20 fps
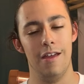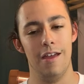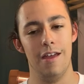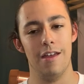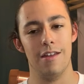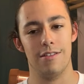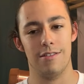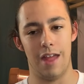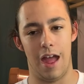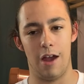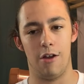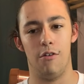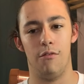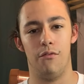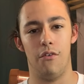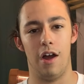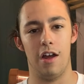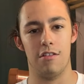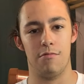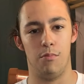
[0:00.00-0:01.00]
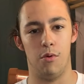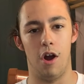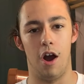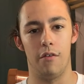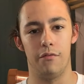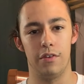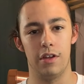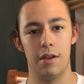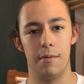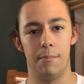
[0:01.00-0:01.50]
sacrifice
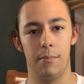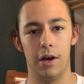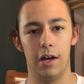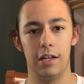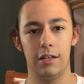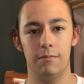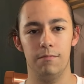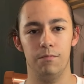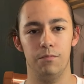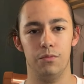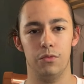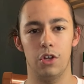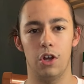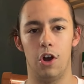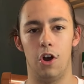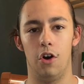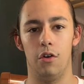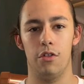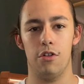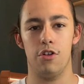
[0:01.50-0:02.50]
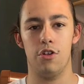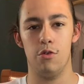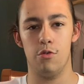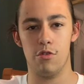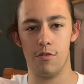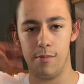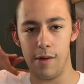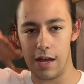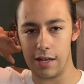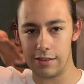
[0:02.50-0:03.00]
profit. But all the
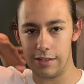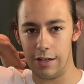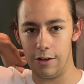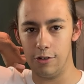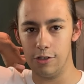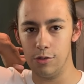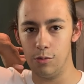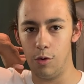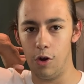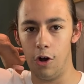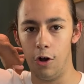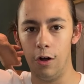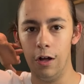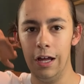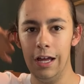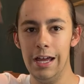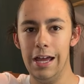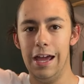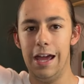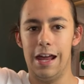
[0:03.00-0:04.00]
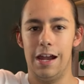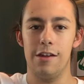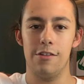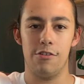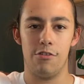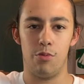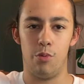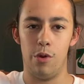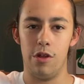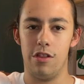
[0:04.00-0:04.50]
shoes back there on the wall, and I
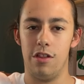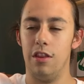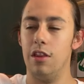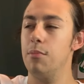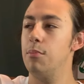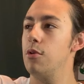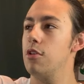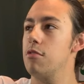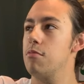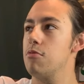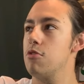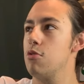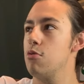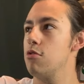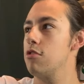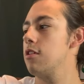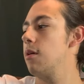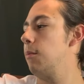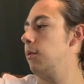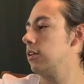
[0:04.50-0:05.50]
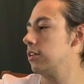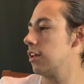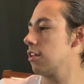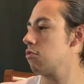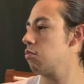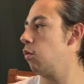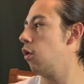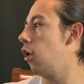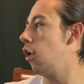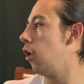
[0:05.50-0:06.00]
just recently put some shoes up on
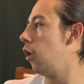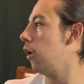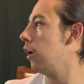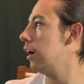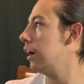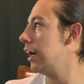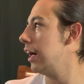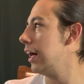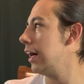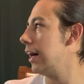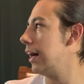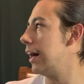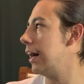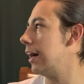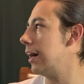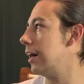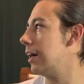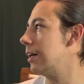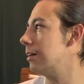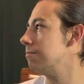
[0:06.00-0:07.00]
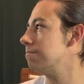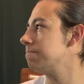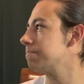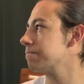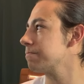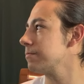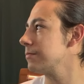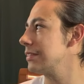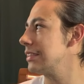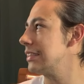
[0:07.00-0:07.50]
this wall. You
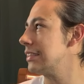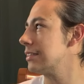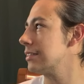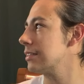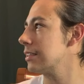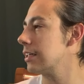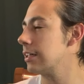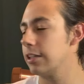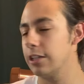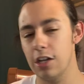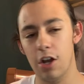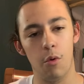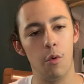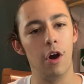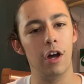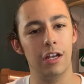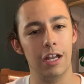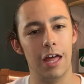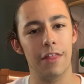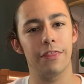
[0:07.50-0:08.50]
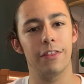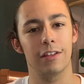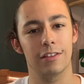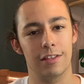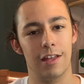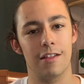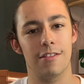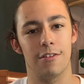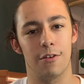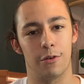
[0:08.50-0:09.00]
know what? I think
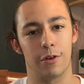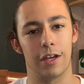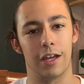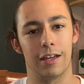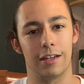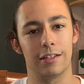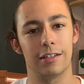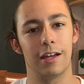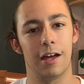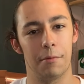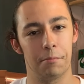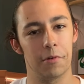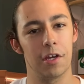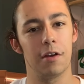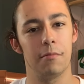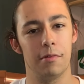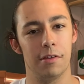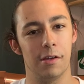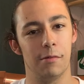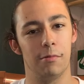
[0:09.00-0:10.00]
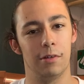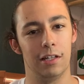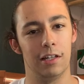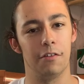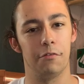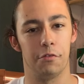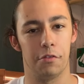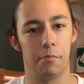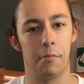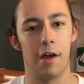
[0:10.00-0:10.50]
that's okay. I'm going to be able to
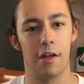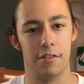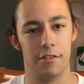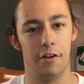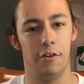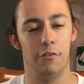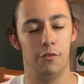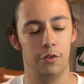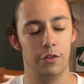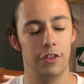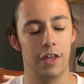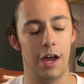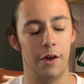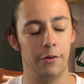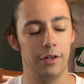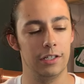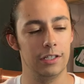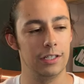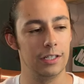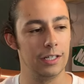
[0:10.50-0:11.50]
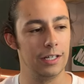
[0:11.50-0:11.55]
live with myself with that one.